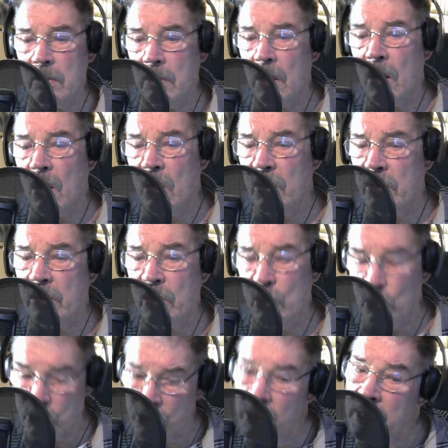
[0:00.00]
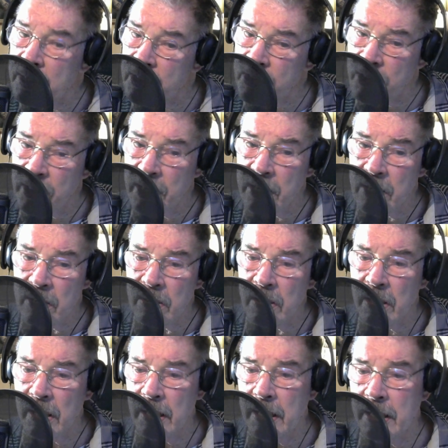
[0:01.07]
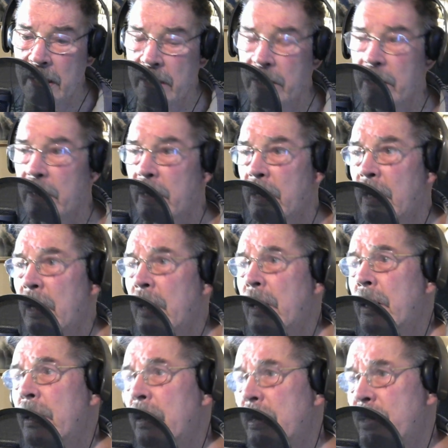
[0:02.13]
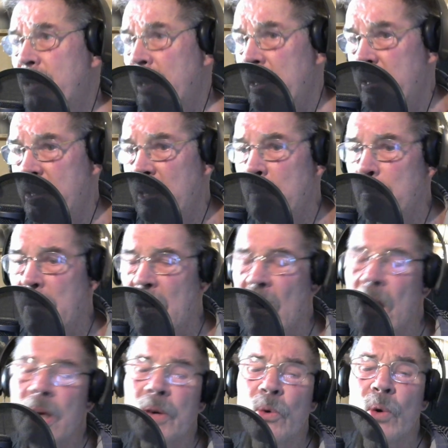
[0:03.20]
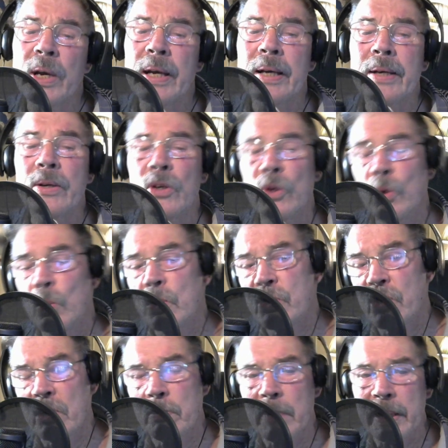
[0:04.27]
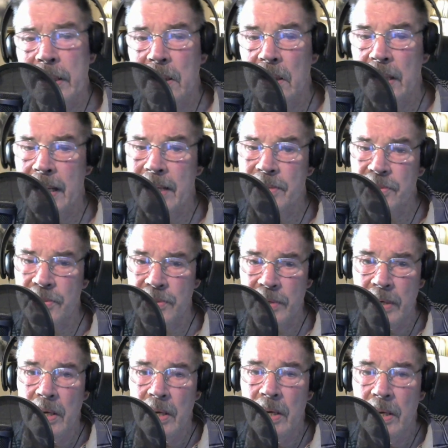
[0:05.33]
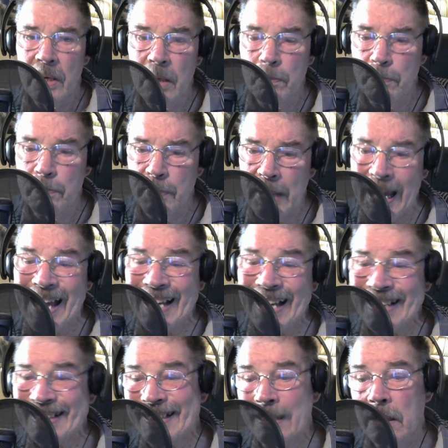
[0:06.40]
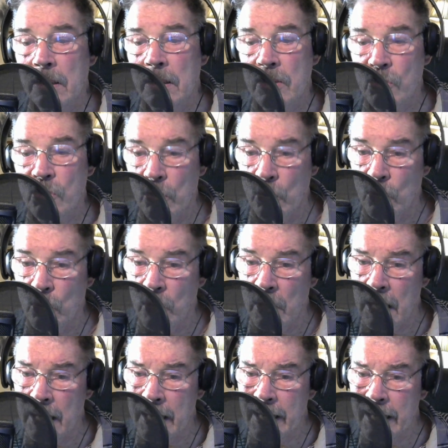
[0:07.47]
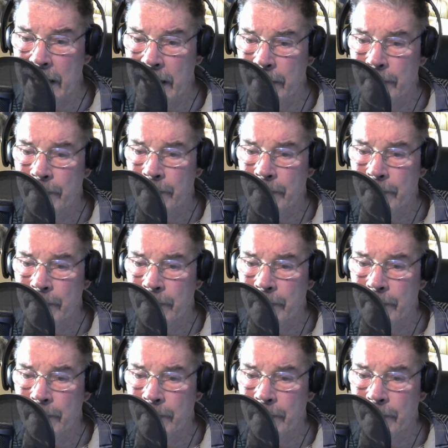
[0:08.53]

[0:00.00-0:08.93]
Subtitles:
Art Kutznetz there, and Tim Conrad, who was in my class up at Sonora High.